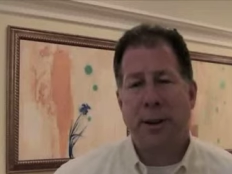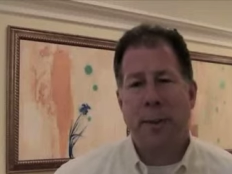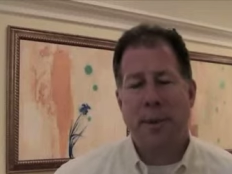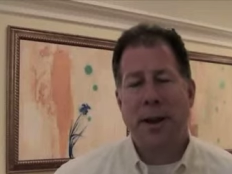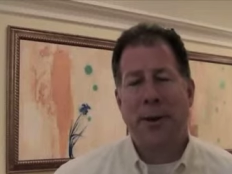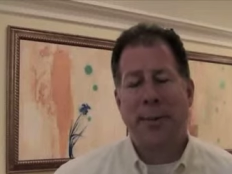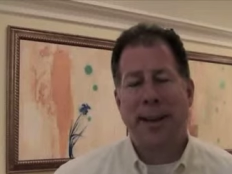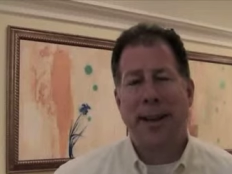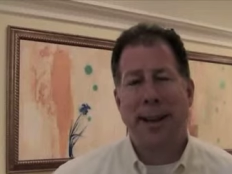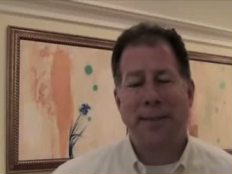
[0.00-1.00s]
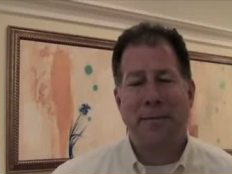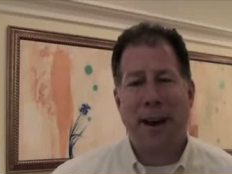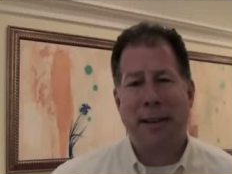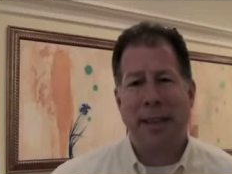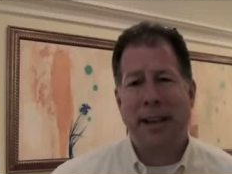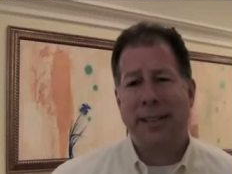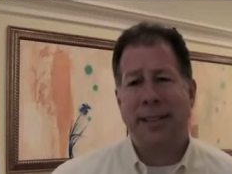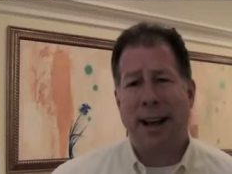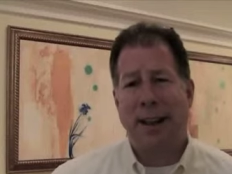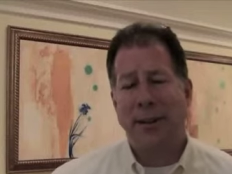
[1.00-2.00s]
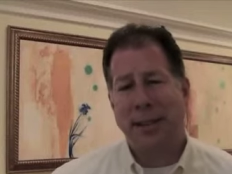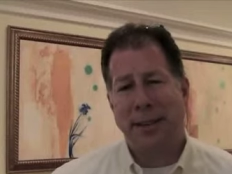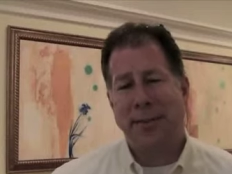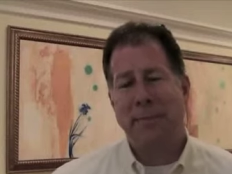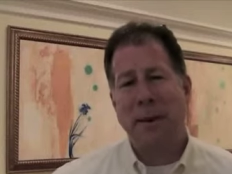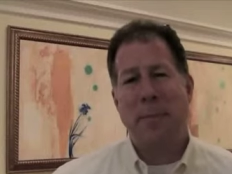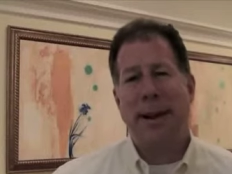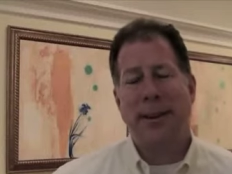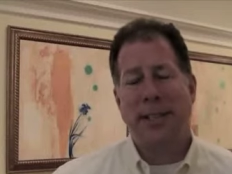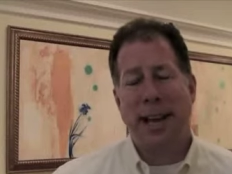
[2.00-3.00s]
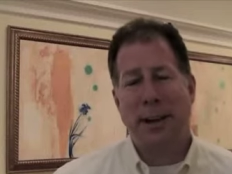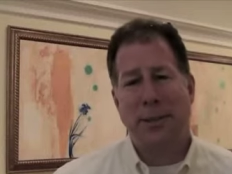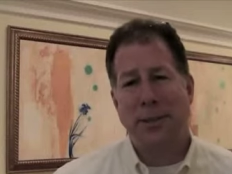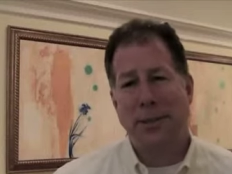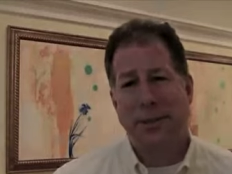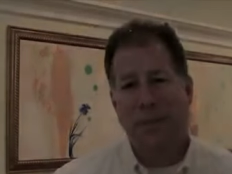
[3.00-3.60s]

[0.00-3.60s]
a meager beginning of $5,000 and living in my parents' house.